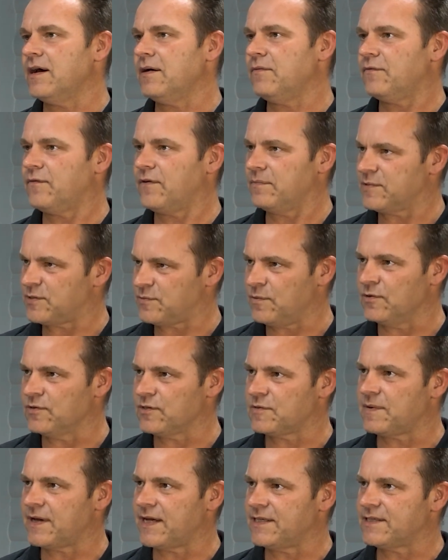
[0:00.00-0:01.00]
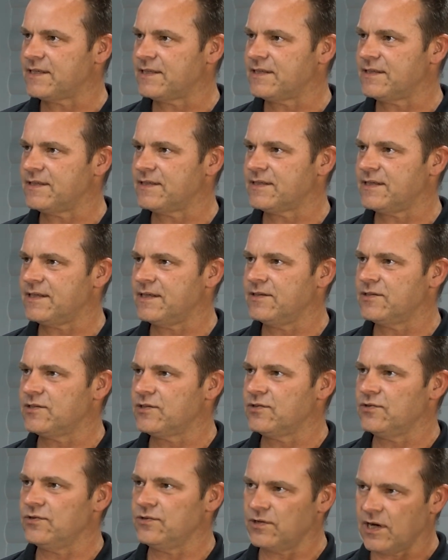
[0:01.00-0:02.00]
from small spaces
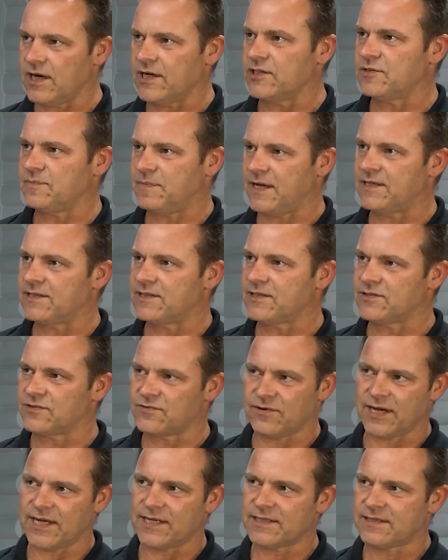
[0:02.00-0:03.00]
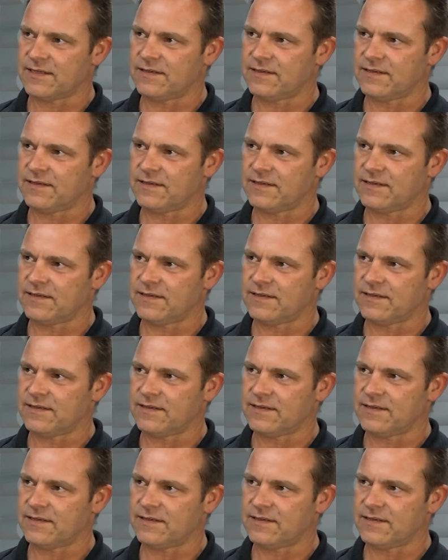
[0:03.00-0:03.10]
into large spaces, right?